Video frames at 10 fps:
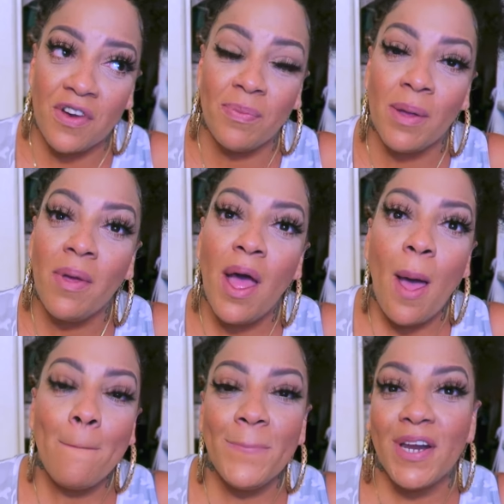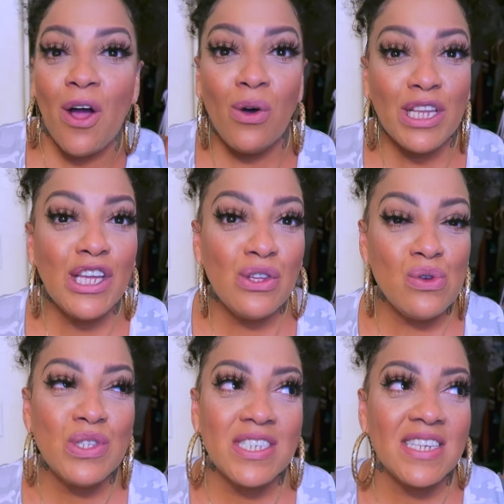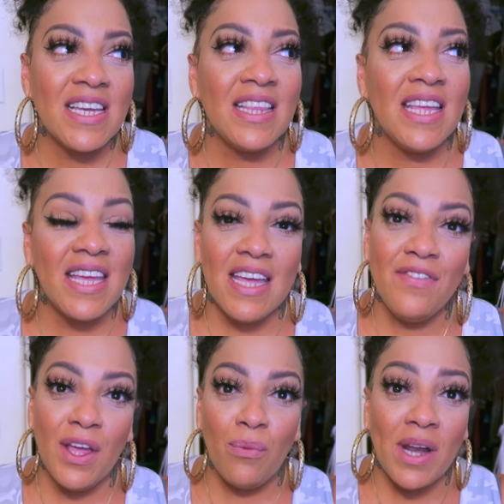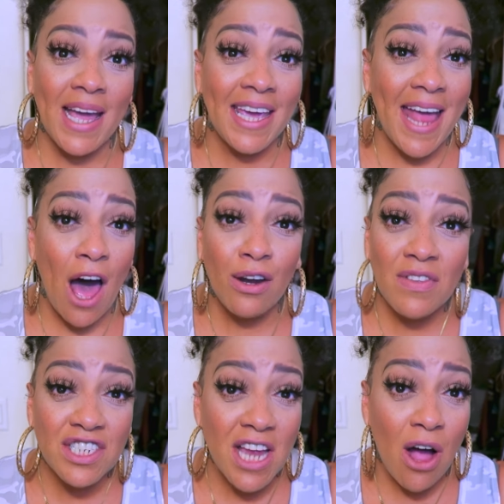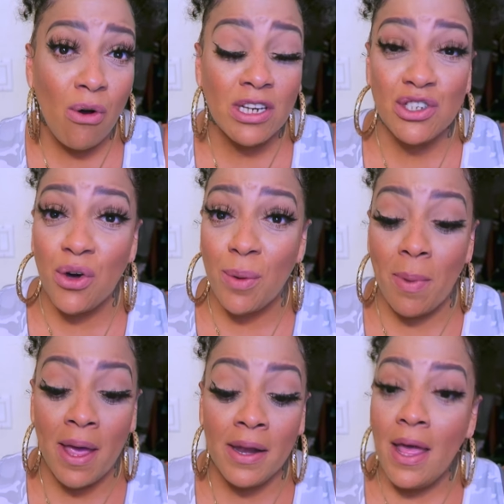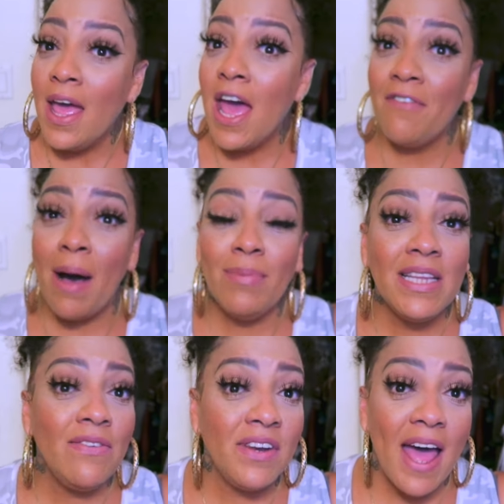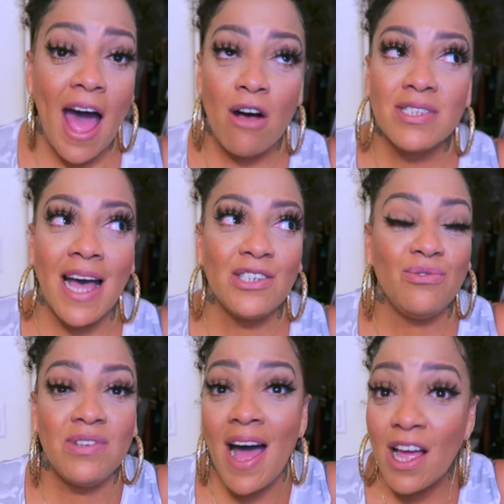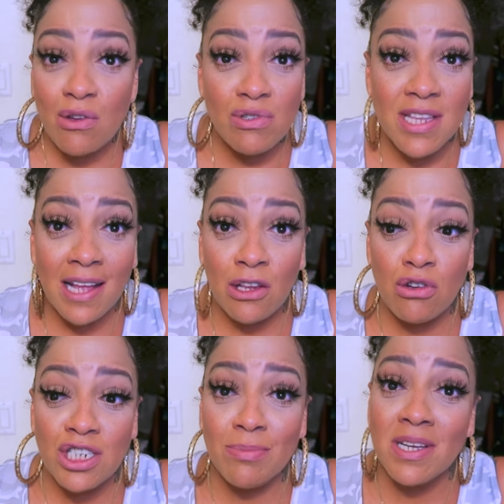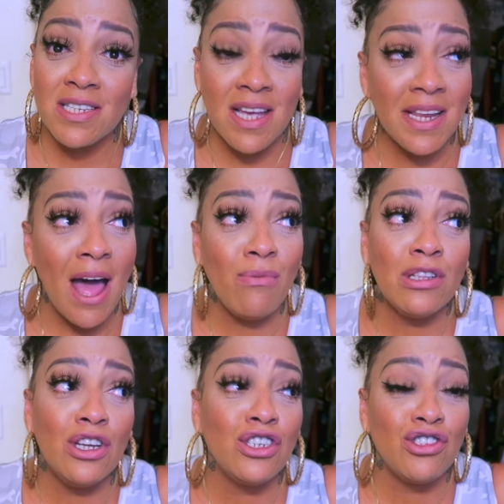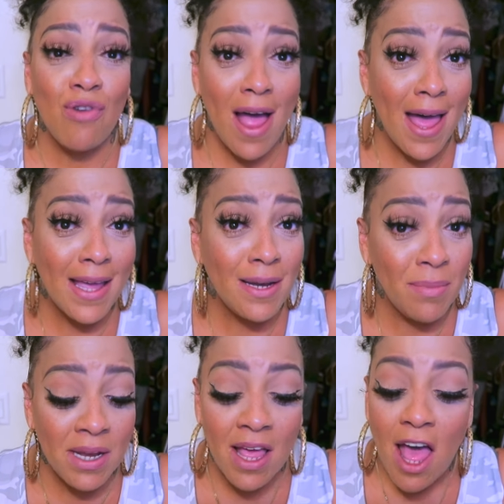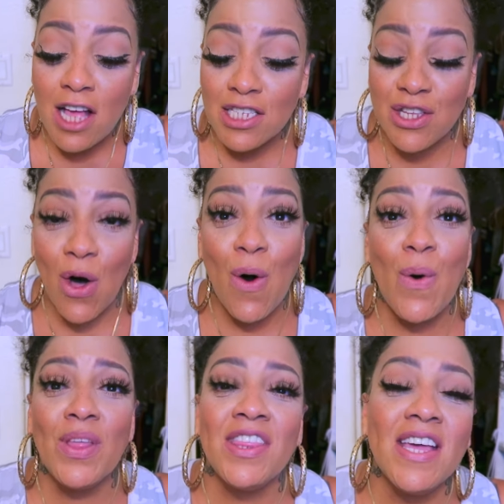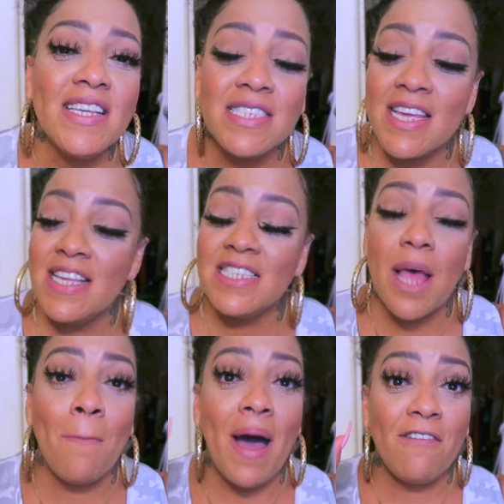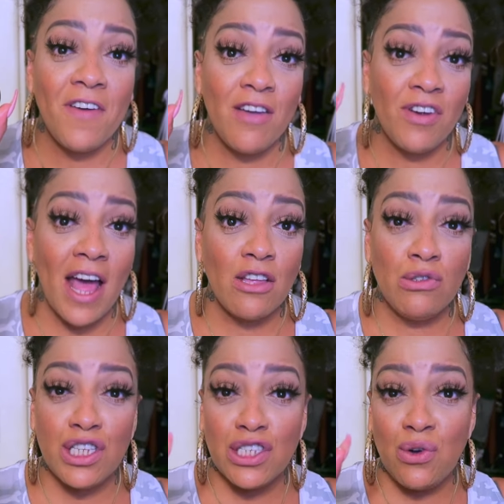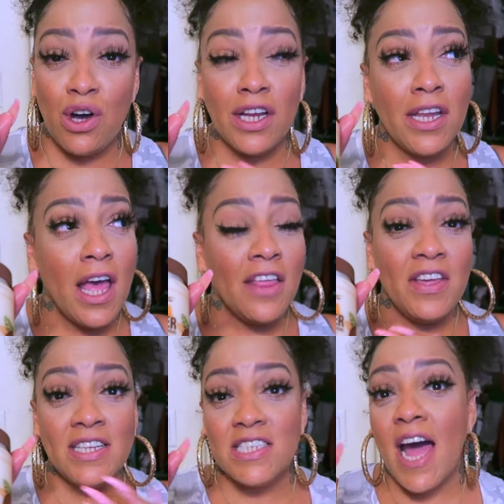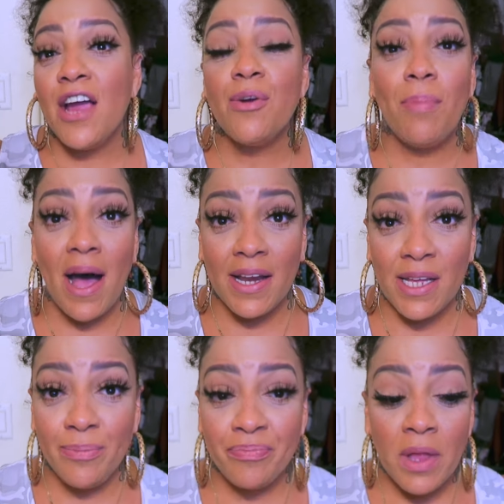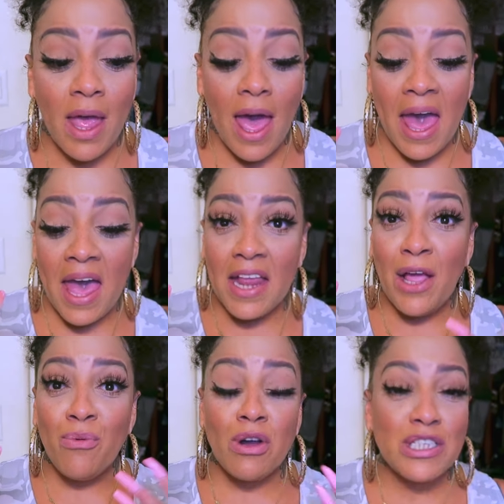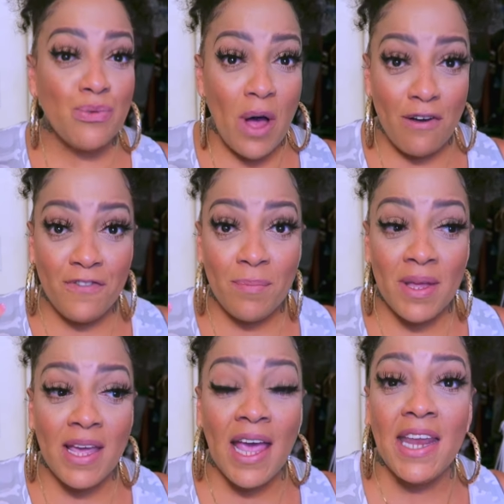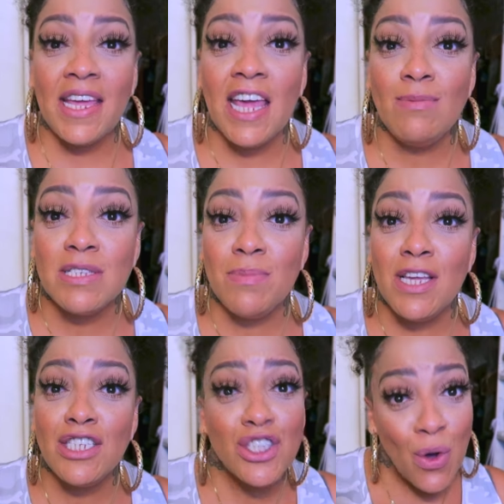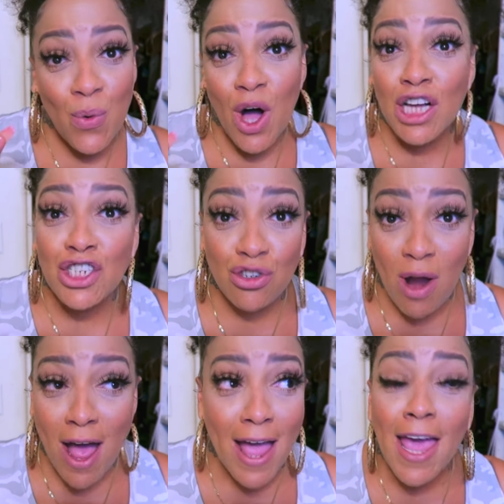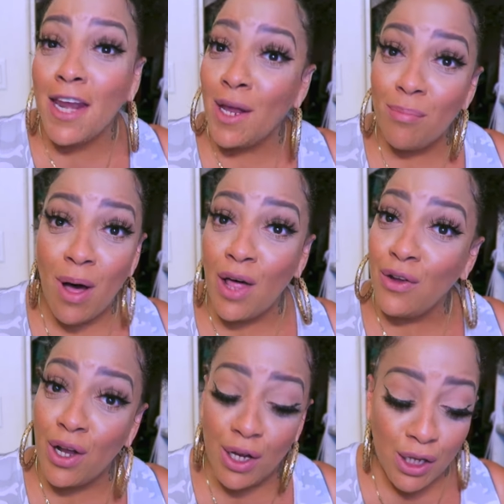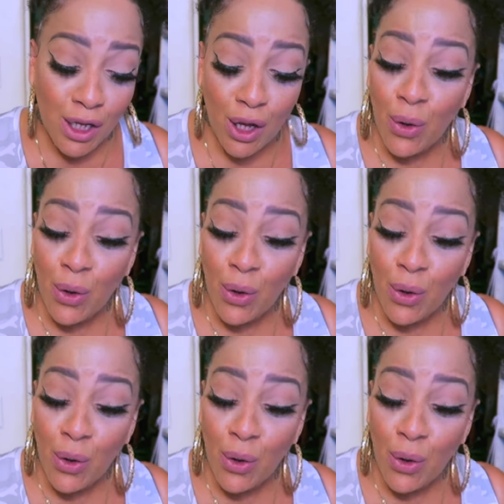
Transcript: from them, but I only use it in the evening when I get out of the shower to go to bed. If I'm leaving the house, I do not use that lotion because honey, I will look dry in a minute. So this is my favorite. I use this on the entire body and it works well for me and it keeps me so undry and unbothered, honey.